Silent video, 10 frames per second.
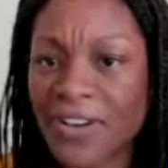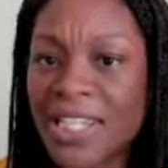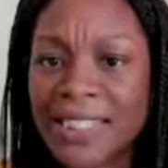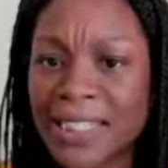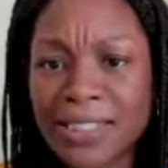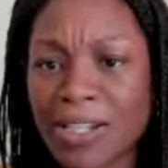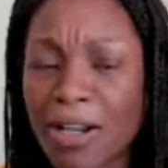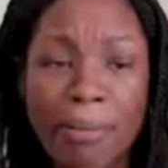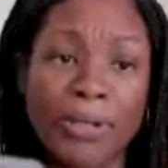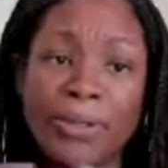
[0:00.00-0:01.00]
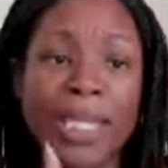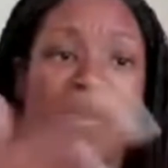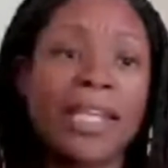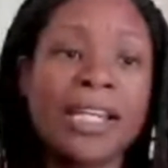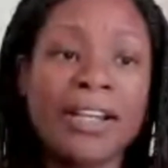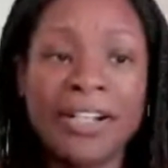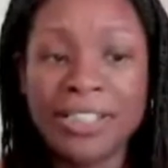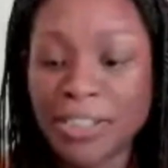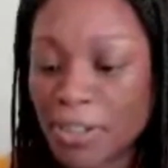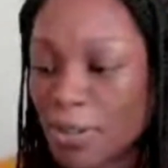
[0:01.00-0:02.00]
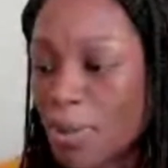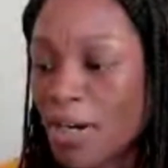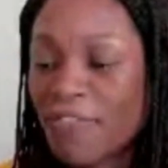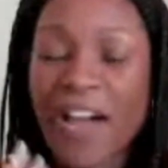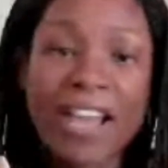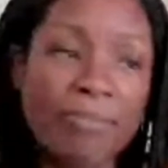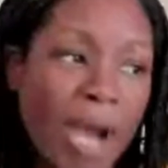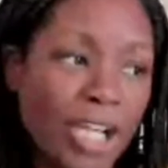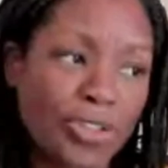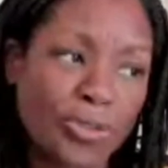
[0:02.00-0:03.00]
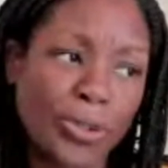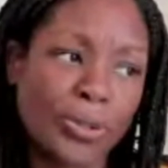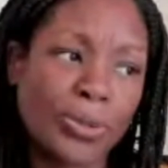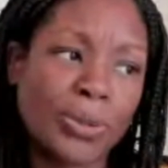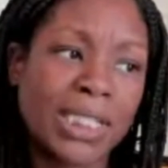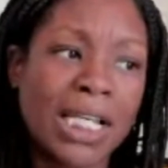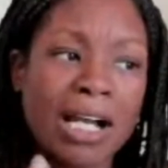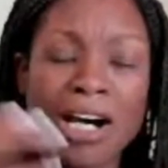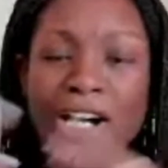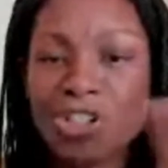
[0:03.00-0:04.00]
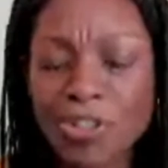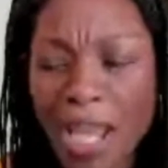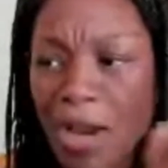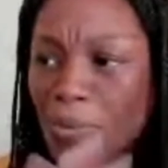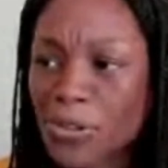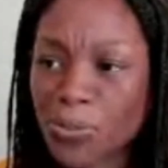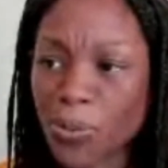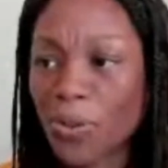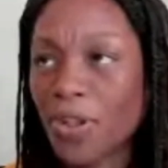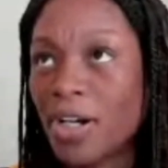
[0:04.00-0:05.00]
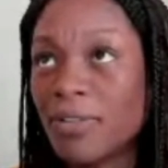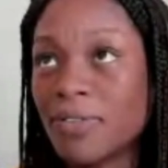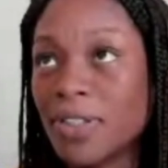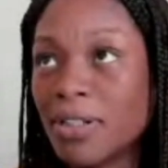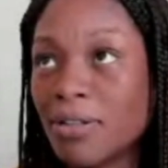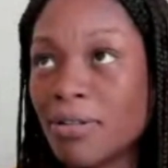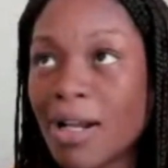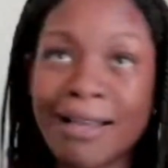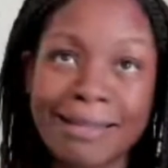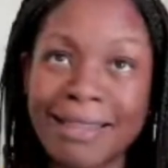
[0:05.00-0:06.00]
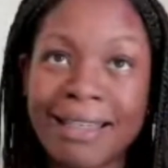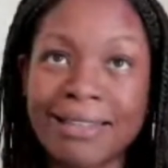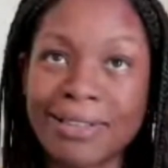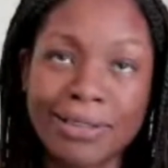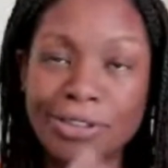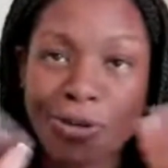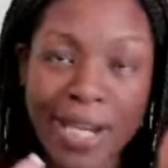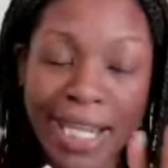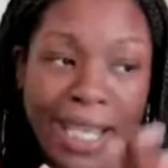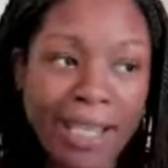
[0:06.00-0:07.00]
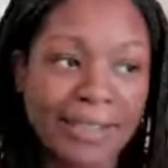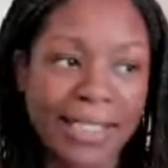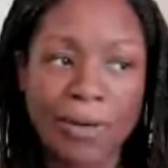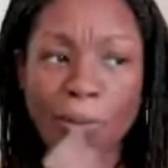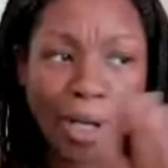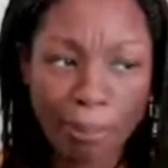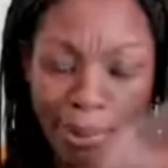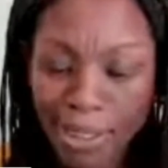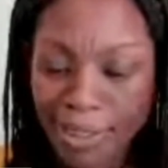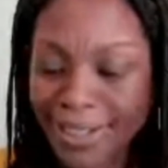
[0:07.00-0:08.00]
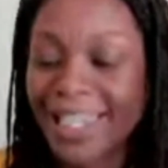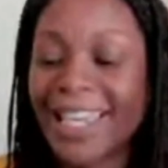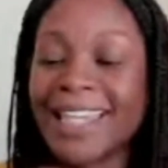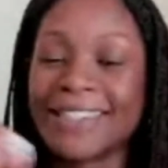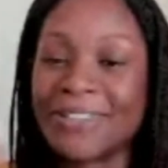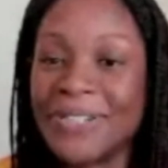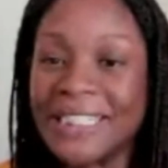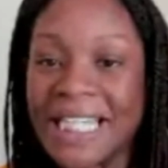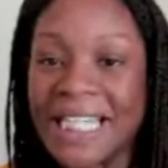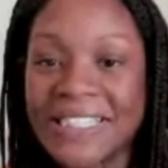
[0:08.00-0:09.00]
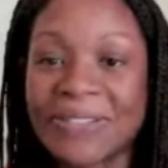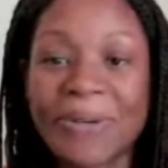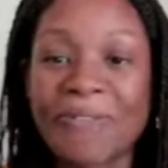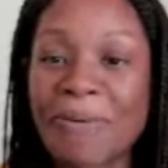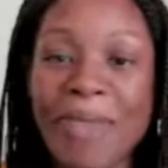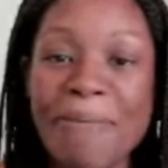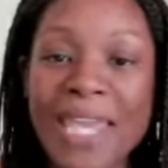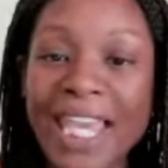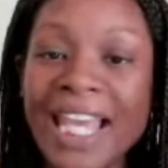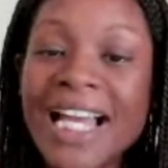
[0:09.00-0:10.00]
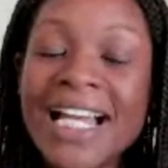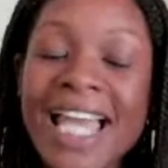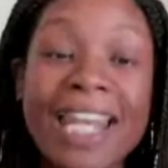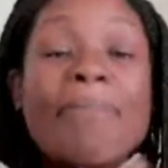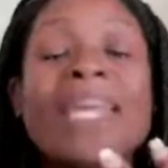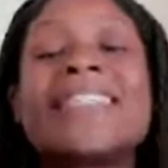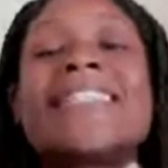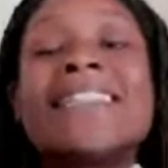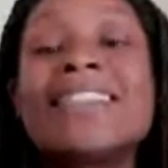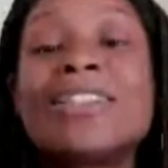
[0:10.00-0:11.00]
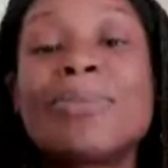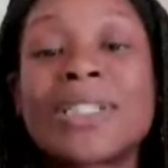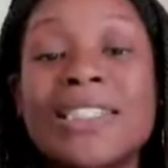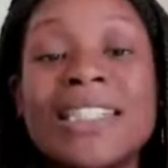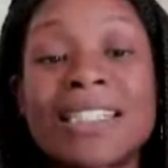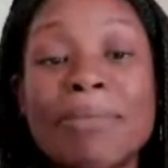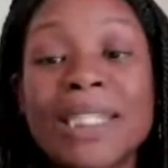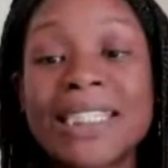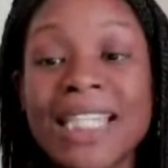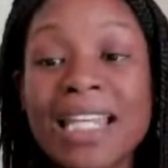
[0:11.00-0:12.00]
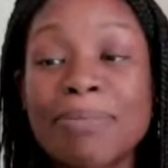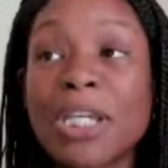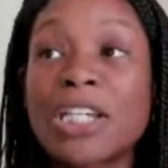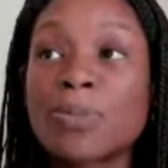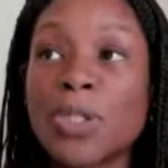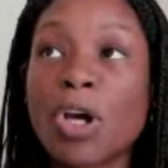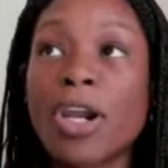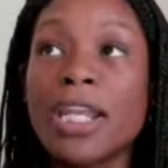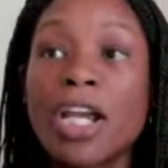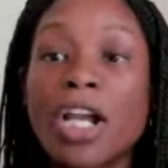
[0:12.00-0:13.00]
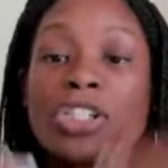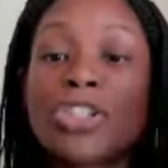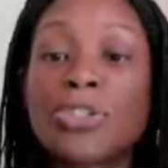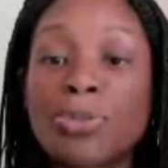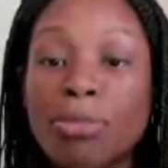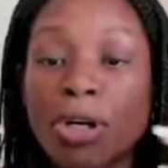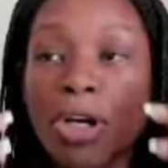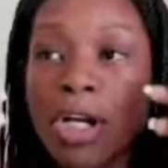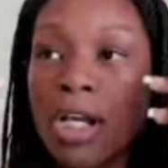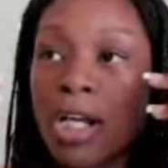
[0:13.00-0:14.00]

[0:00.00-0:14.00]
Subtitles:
very easy to talk about. You get, 5 modules, 100 hours worth of, content and trainings and a workbook and 3 sessions or whatever it may be. And it makes sense to us to some extent because we are in a consumer